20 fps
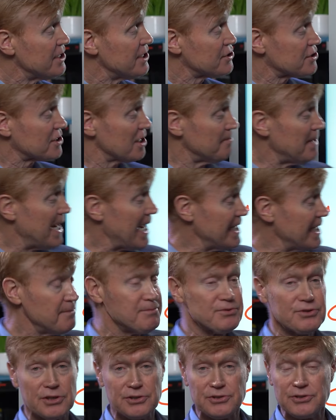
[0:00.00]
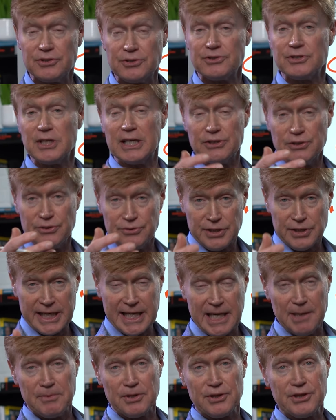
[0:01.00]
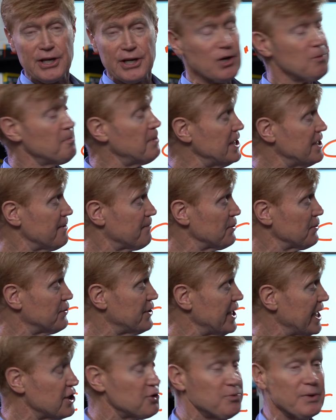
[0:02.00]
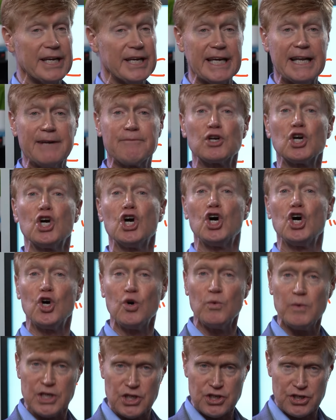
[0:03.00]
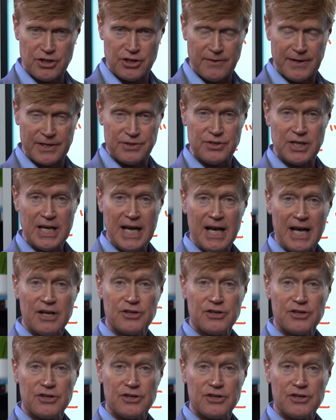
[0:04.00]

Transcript: Some items, such as usually chemotherapy, different things, we can have co-insurance.